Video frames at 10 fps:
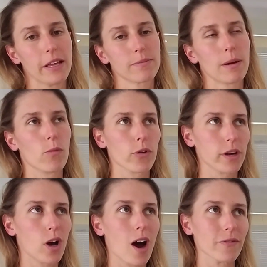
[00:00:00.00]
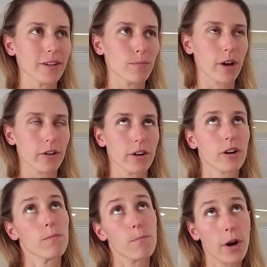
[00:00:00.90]
That's my morning coffee.
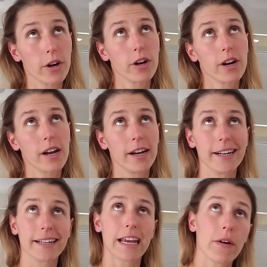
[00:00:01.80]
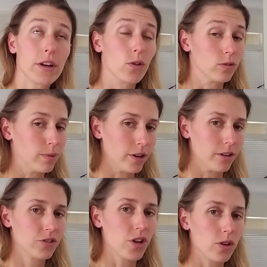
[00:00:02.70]
Butter, Kerrygold
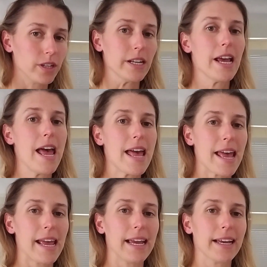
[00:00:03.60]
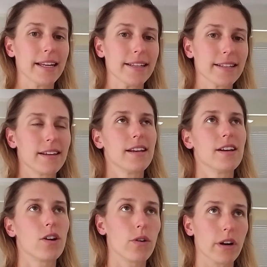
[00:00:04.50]
butter, salted, and
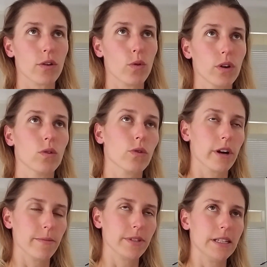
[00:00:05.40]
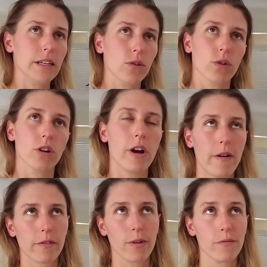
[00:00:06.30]
coconut oil or MCT oil,
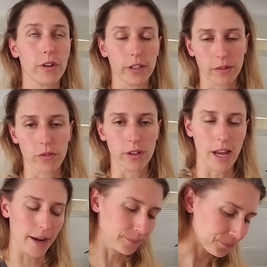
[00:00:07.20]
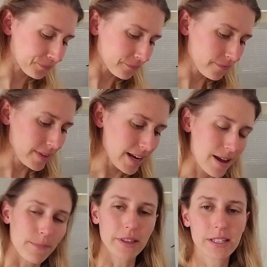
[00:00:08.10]
however I'm feeling for the day.
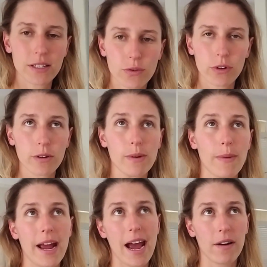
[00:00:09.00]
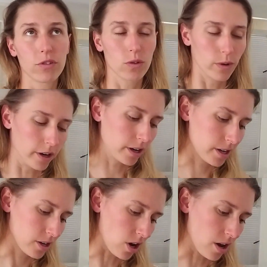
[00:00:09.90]
But this is going to be my after work
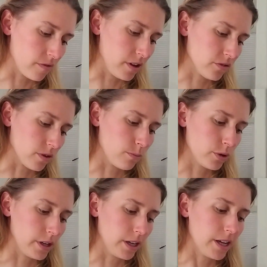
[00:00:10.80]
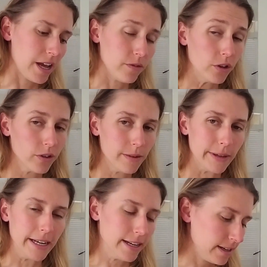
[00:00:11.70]
coffee, so I'm putting heavy cream
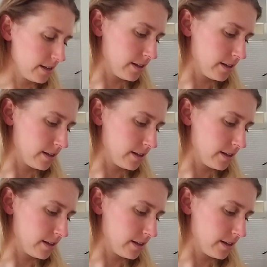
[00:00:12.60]
in it.